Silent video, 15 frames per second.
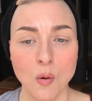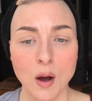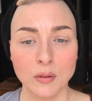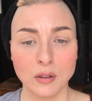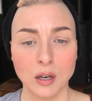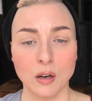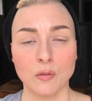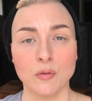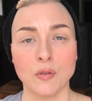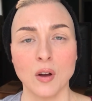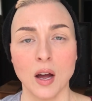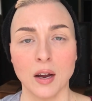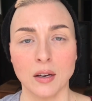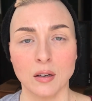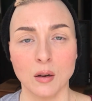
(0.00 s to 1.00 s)
out there and
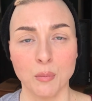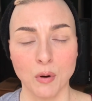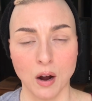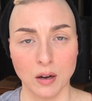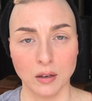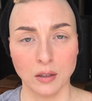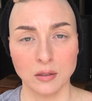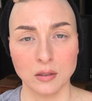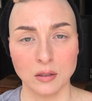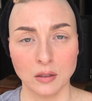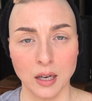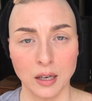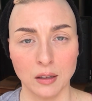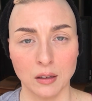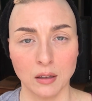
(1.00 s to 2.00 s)
find a product
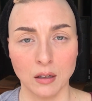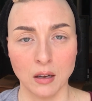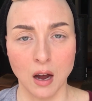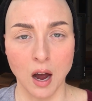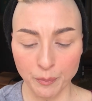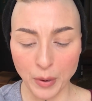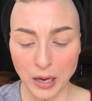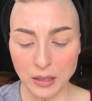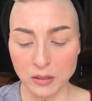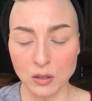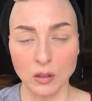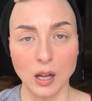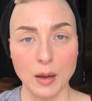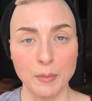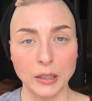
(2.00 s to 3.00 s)
like the pencil
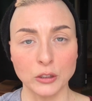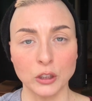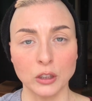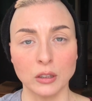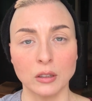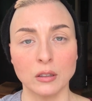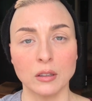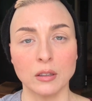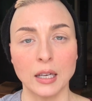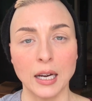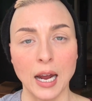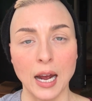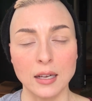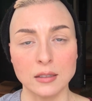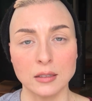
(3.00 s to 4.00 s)
I mentioned that
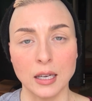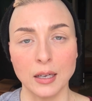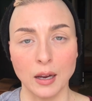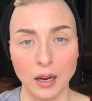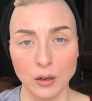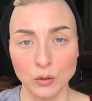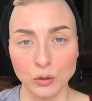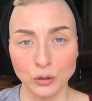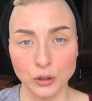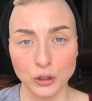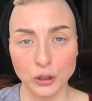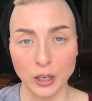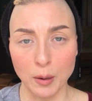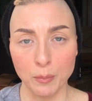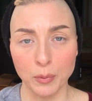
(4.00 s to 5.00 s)
has that angled
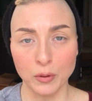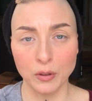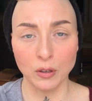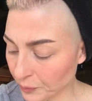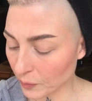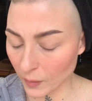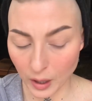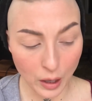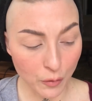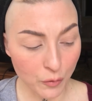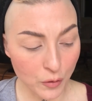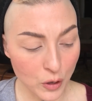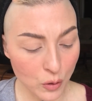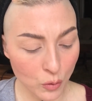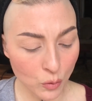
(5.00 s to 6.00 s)
shape. If
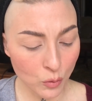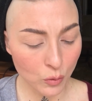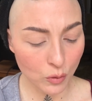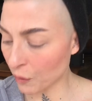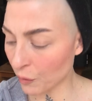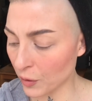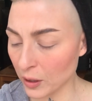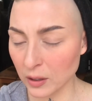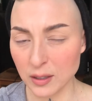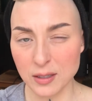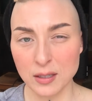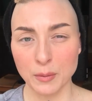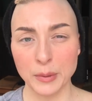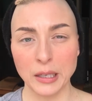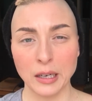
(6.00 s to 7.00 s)
you feel
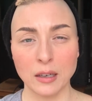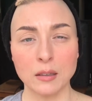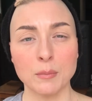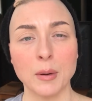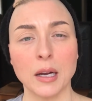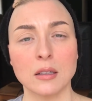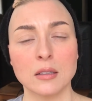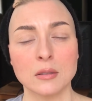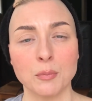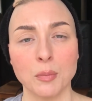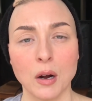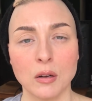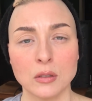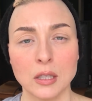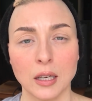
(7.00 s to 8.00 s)
intimidated by this
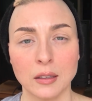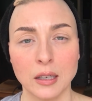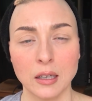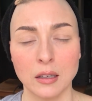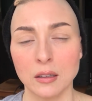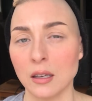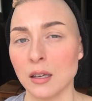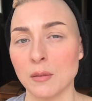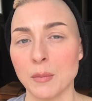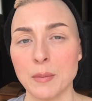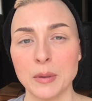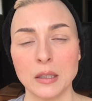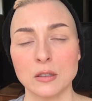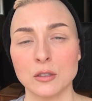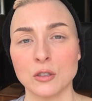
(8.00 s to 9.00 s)
brow technique, then
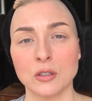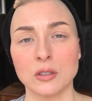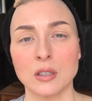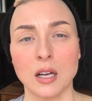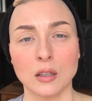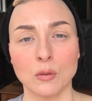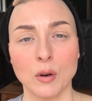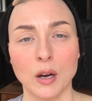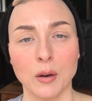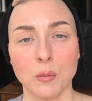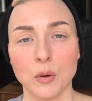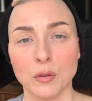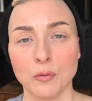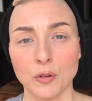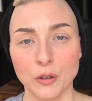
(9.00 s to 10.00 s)
maybe it's just not the right
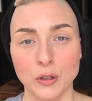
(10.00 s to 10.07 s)
one for